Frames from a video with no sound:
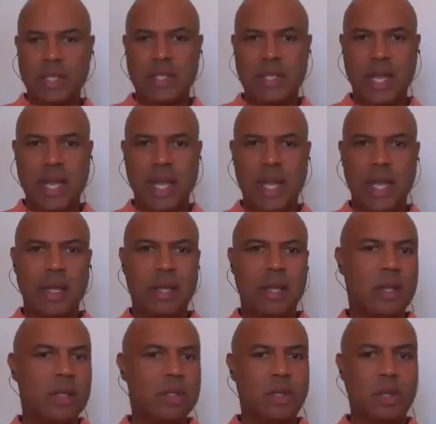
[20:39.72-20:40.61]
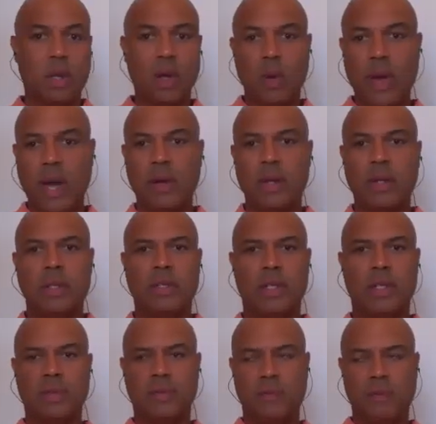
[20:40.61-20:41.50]
day, to go out and
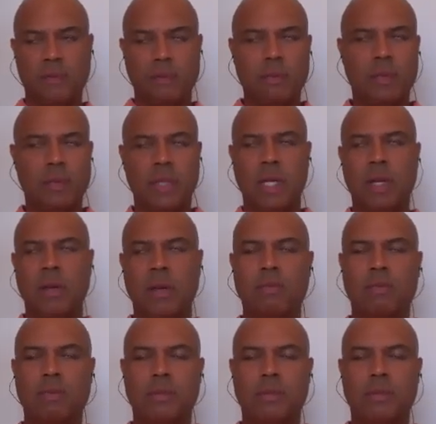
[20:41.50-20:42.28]
just, you know,